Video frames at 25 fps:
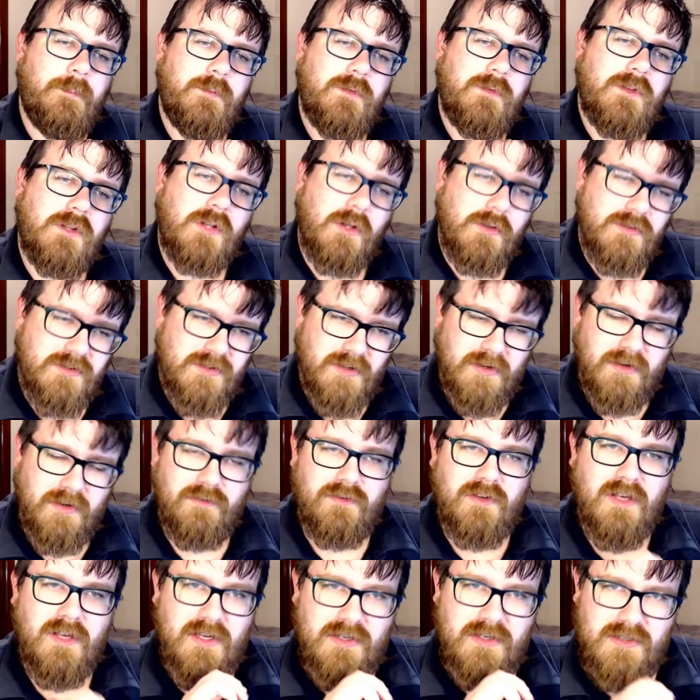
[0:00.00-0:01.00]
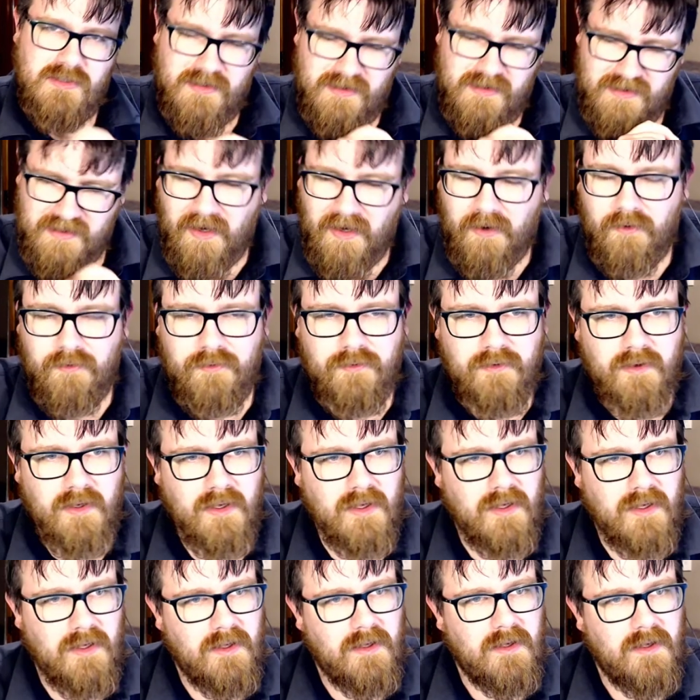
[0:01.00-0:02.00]
toast notification itself.
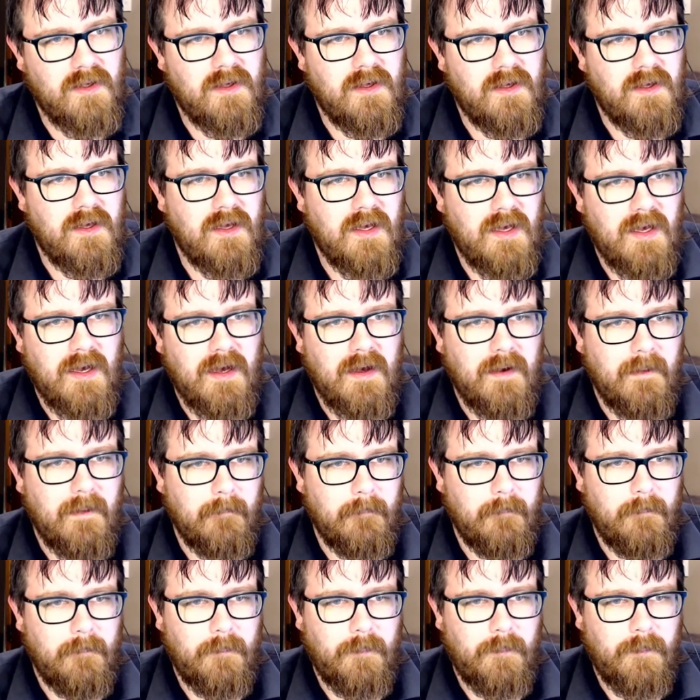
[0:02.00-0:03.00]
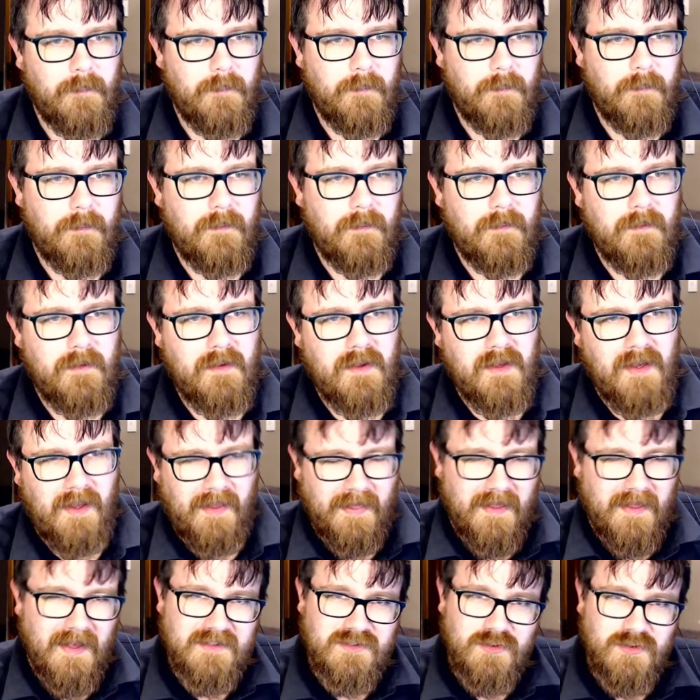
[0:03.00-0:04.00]
Um, and
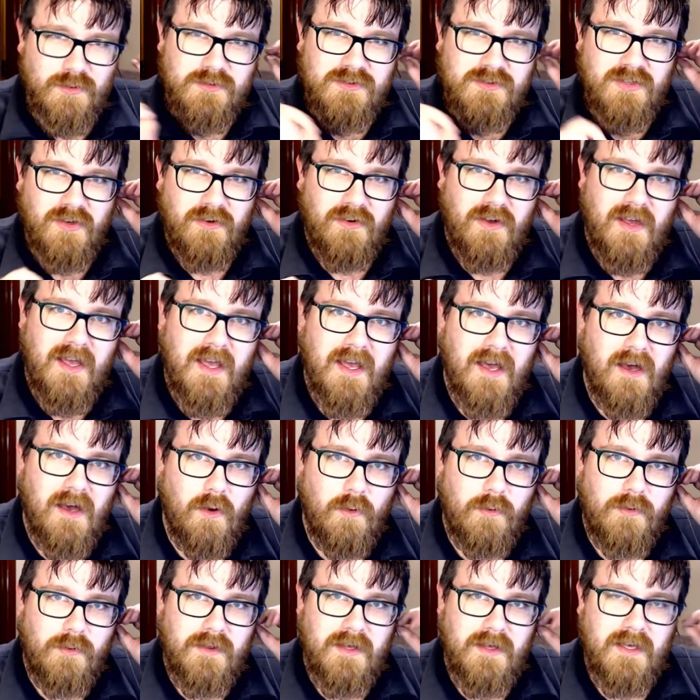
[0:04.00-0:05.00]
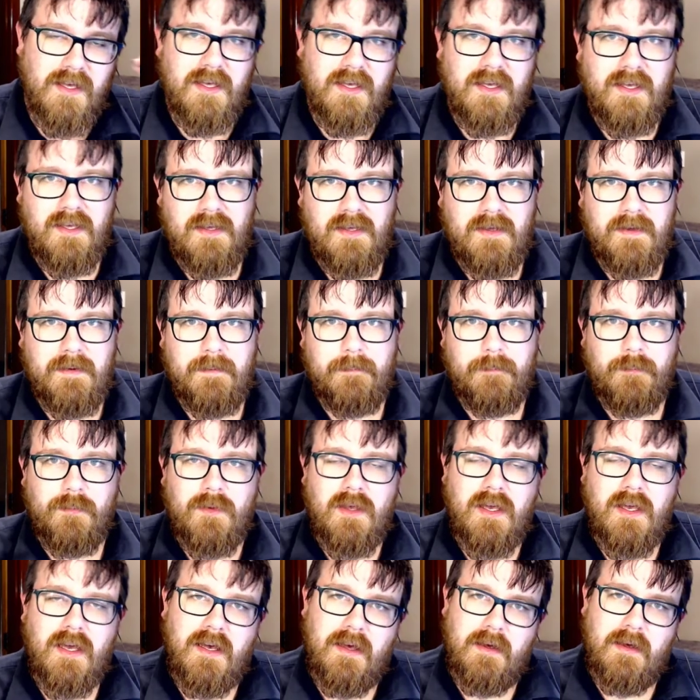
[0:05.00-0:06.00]
that's also how the
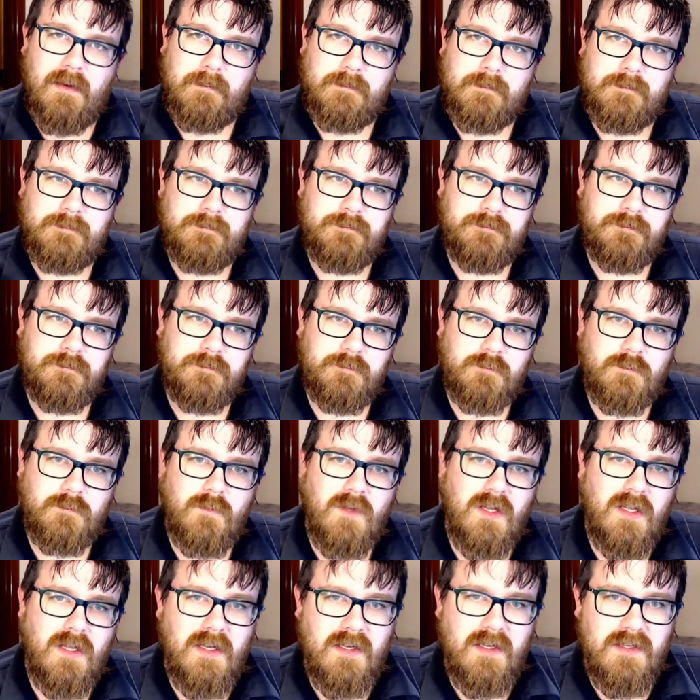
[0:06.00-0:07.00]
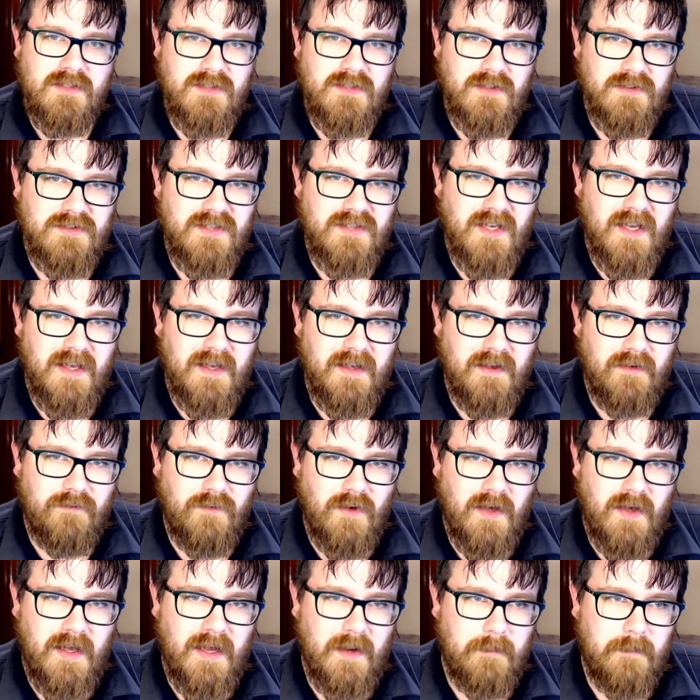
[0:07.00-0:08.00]
um, so say if
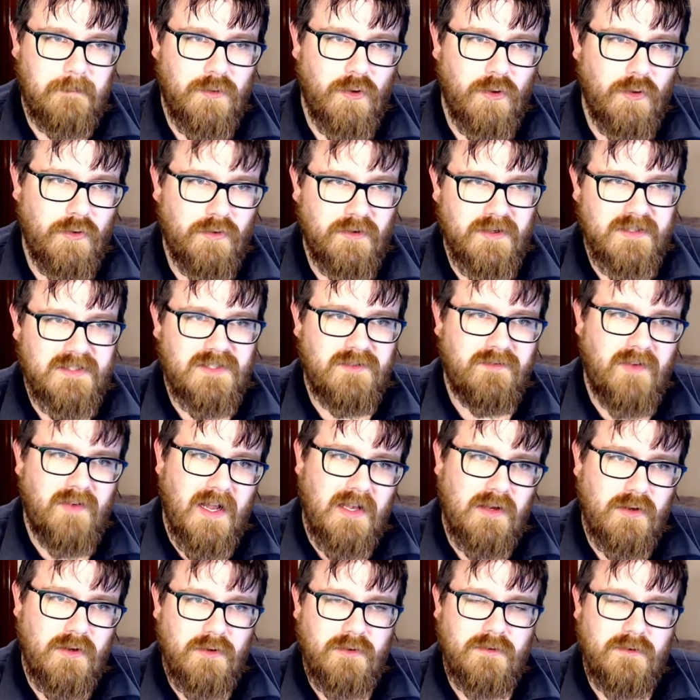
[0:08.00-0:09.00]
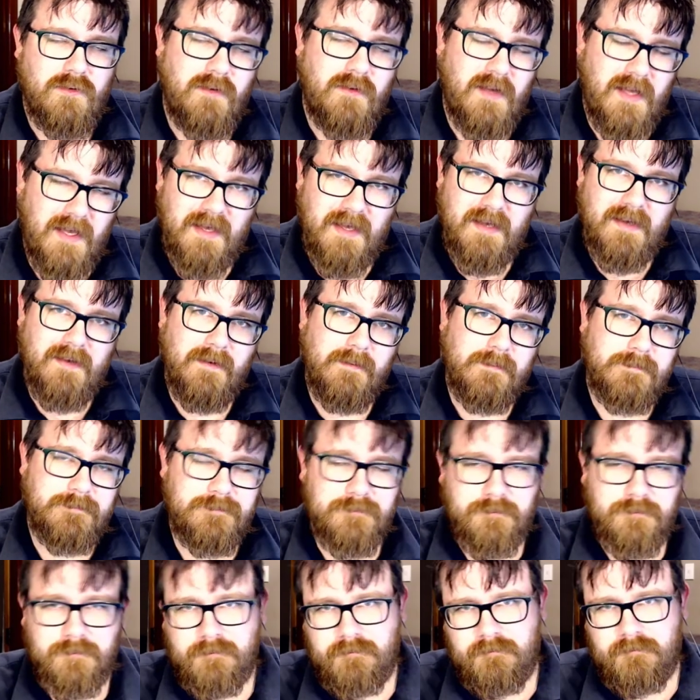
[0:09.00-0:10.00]
I had progress value here,
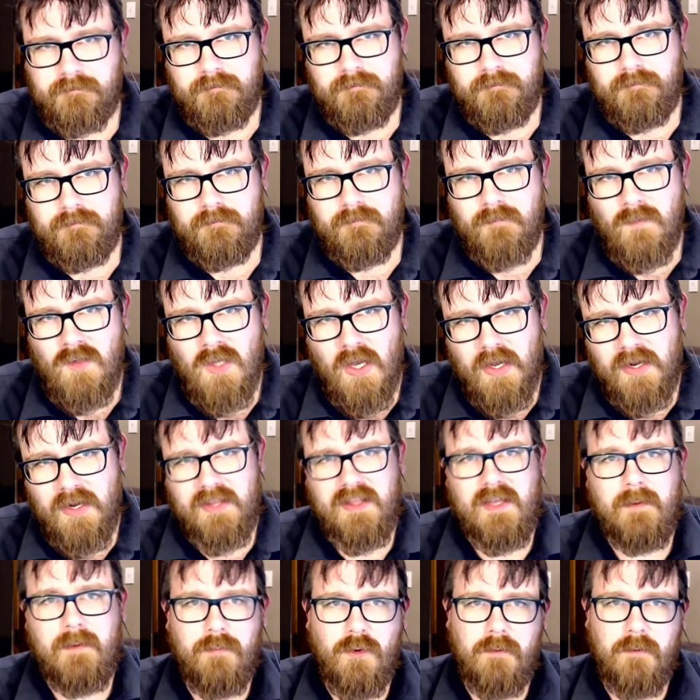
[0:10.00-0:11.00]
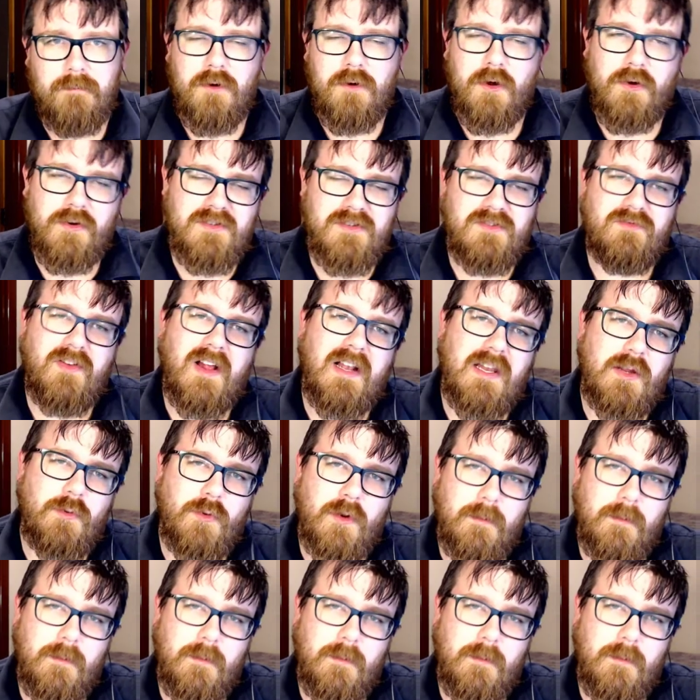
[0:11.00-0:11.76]
I could then put progress value in a